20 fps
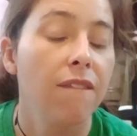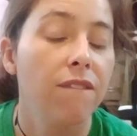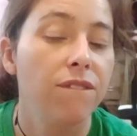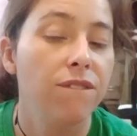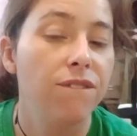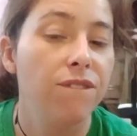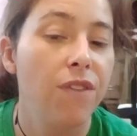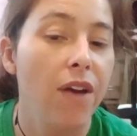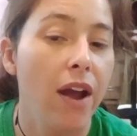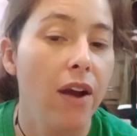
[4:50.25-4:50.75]

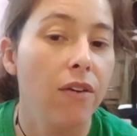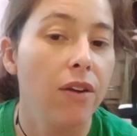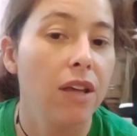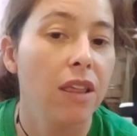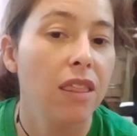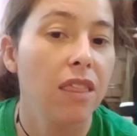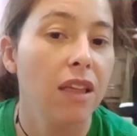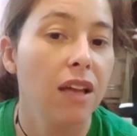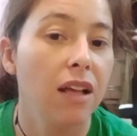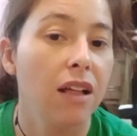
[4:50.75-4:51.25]
Very
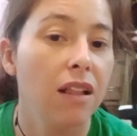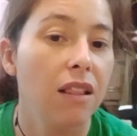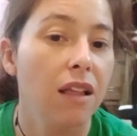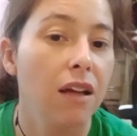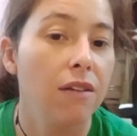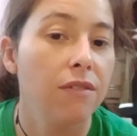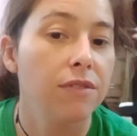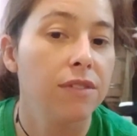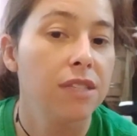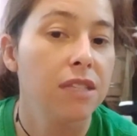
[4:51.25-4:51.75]
thick
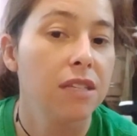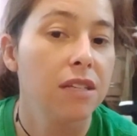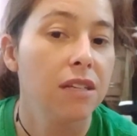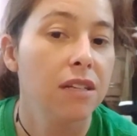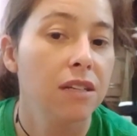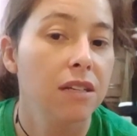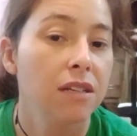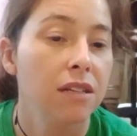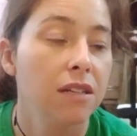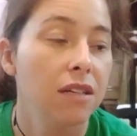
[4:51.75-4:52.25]
gloves
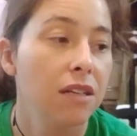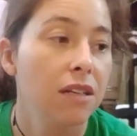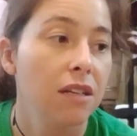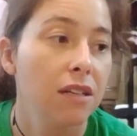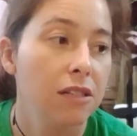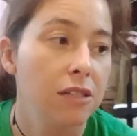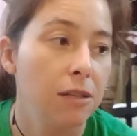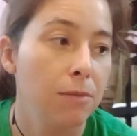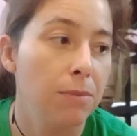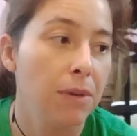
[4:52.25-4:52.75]

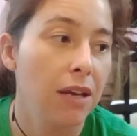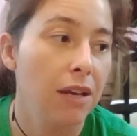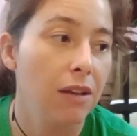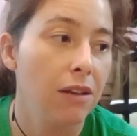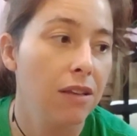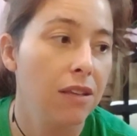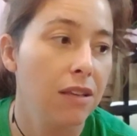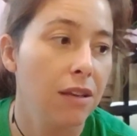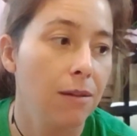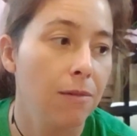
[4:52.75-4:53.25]
to be
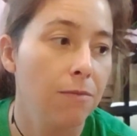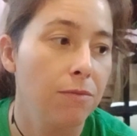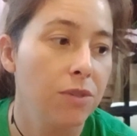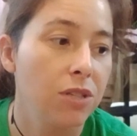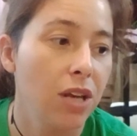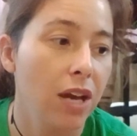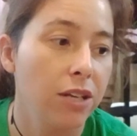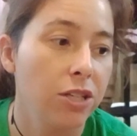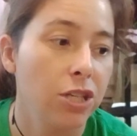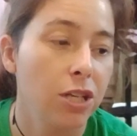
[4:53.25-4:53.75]
able to
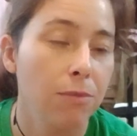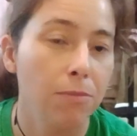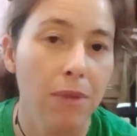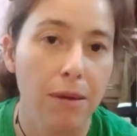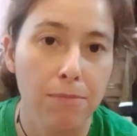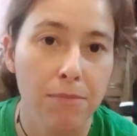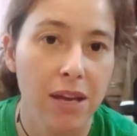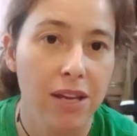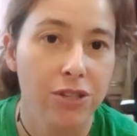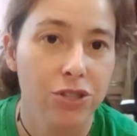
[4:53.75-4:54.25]
touch him
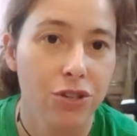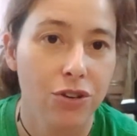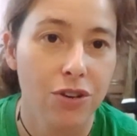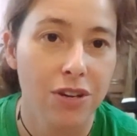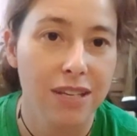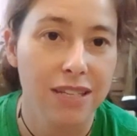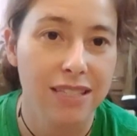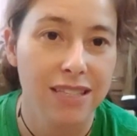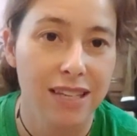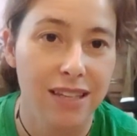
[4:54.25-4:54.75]
and make sure
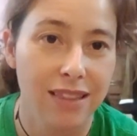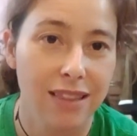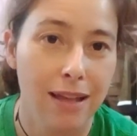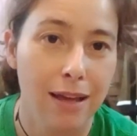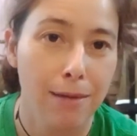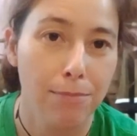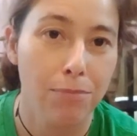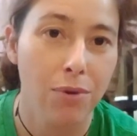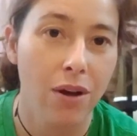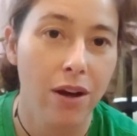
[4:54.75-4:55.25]
he's in
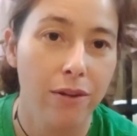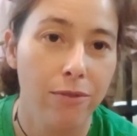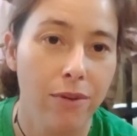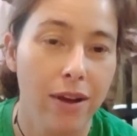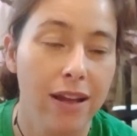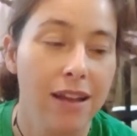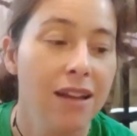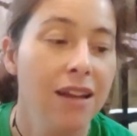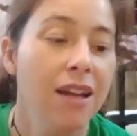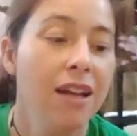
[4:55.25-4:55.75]
that pot,
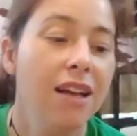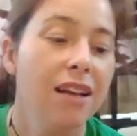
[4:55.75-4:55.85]
right?